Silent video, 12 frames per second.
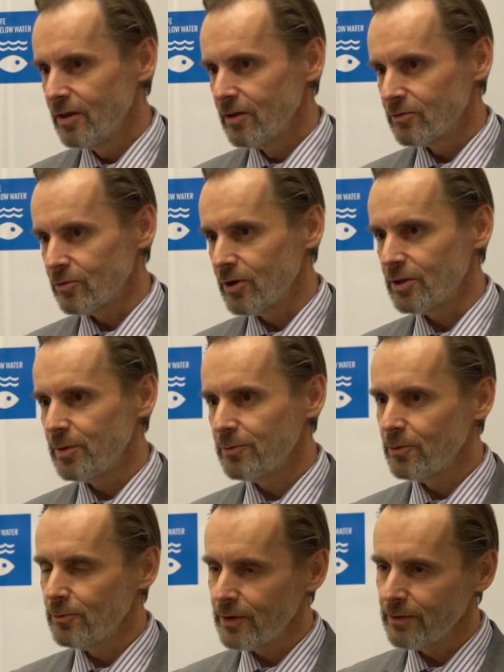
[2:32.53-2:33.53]
So it has been
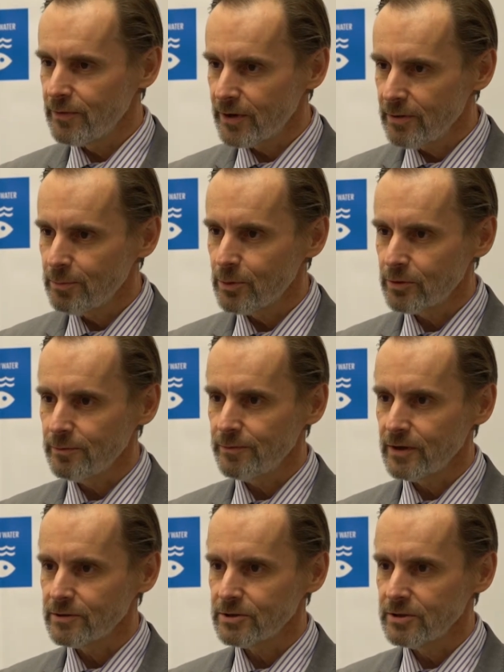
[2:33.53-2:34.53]
fulfilling a very important
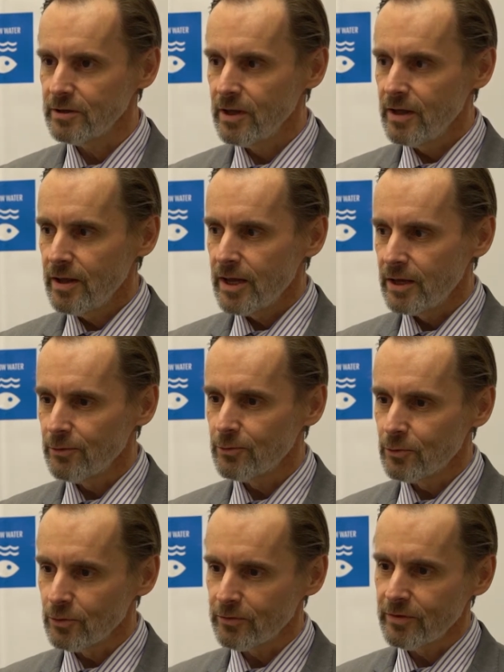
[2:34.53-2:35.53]
function, and of
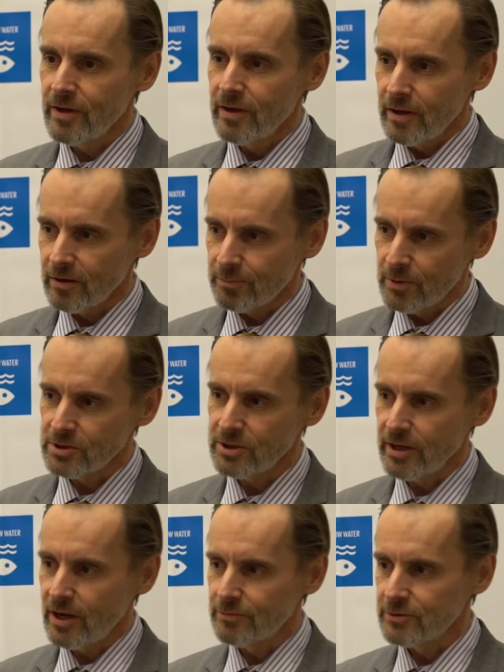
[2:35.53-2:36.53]
course, especially
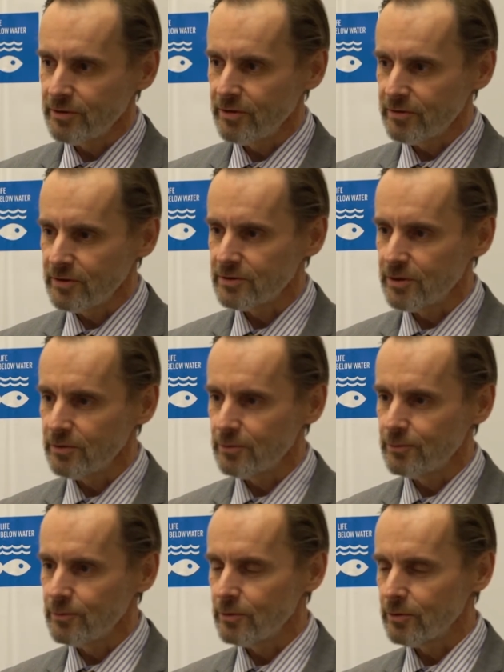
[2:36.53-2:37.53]
after this entry into
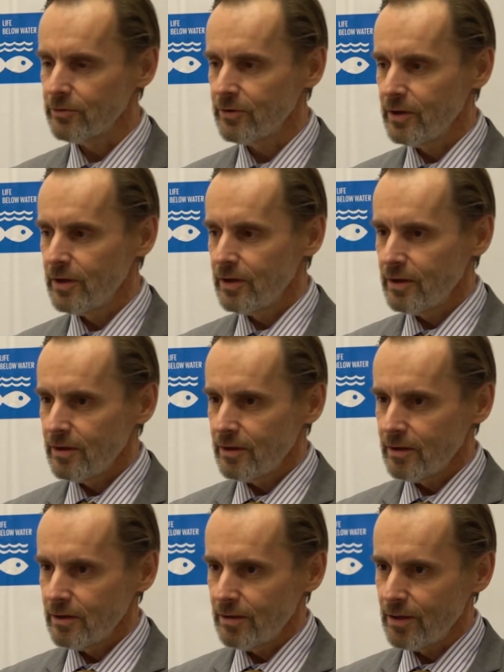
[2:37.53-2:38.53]
force,
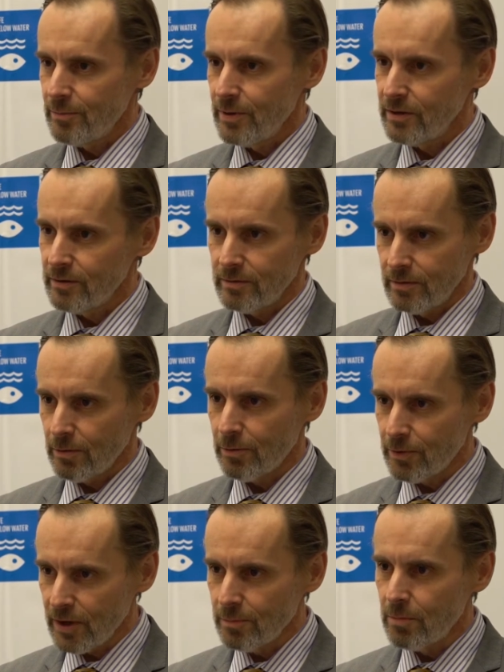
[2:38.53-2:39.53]
there have been
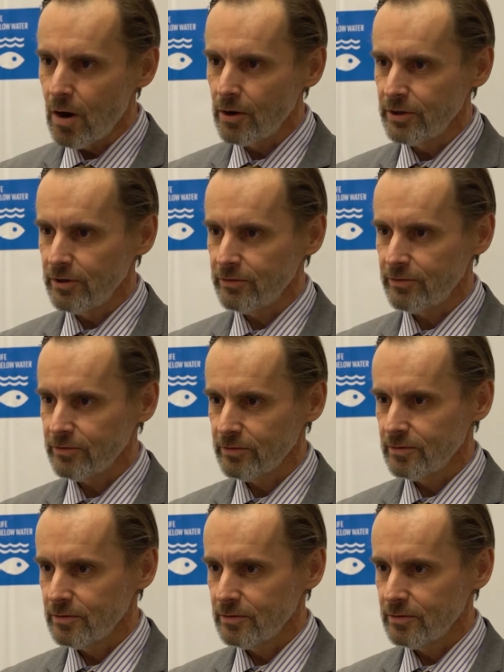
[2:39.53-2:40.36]
3 bodies